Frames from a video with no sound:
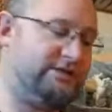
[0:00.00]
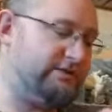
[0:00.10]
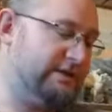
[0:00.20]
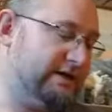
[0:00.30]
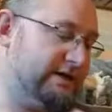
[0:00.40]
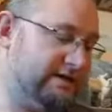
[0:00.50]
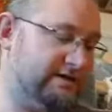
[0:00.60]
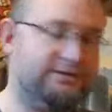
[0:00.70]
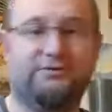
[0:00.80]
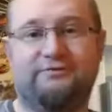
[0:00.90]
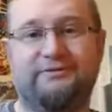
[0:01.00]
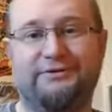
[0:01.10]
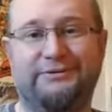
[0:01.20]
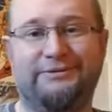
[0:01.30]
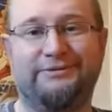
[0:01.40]
now, and hopefully
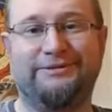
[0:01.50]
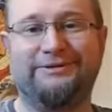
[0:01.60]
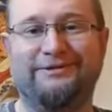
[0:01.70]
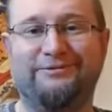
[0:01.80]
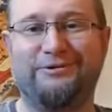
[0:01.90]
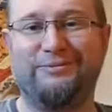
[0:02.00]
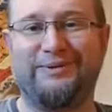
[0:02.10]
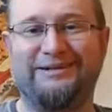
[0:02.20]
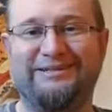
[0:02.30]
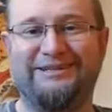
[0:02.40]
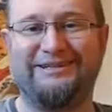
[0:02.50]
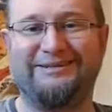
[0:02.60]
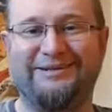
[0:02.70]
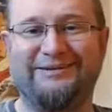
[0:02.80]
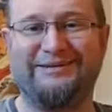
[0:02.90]
I'll come back to you
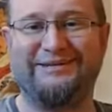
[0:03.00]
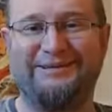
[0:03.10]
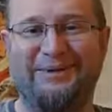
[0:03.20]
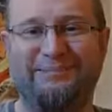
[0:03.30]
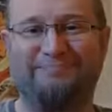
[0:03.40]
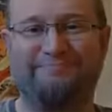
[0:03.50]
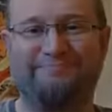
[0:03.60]
later. See you in a bit.